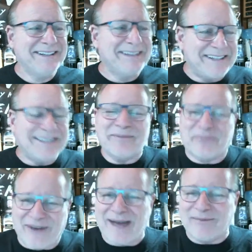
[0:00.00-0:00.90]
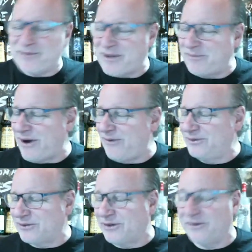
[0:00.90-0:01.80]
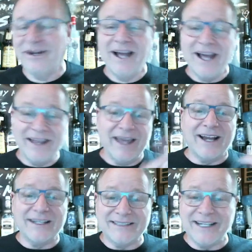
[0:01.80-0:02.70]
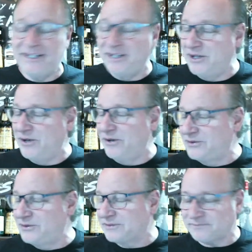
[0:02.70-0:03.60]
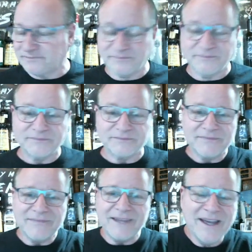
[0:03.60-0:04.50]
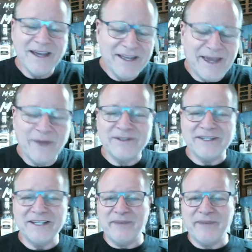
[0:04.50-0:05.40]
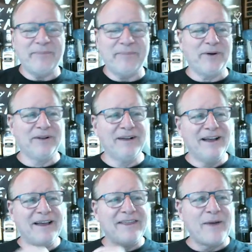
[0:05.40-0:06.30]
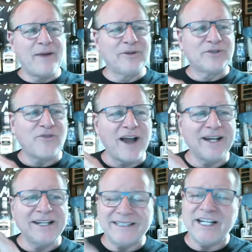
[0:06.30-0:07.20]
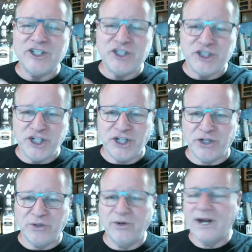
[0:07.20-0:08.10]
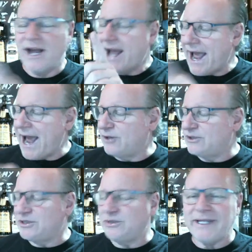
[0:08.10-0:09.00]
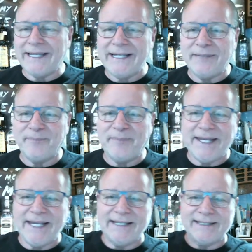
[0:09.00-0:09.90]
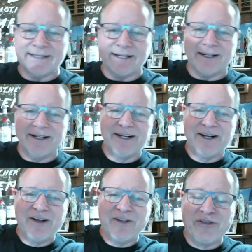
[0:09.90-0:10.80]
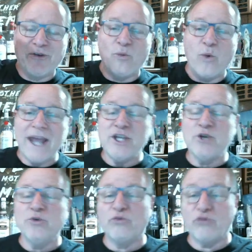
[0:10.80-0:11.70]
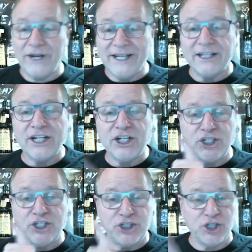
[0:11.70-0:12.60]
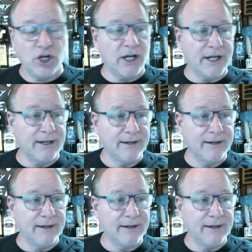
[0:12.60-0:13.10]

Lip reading: This is the problems I'm going through. And then I see in the news there was these people that were trying to teach you how to eat pizza the way you really should.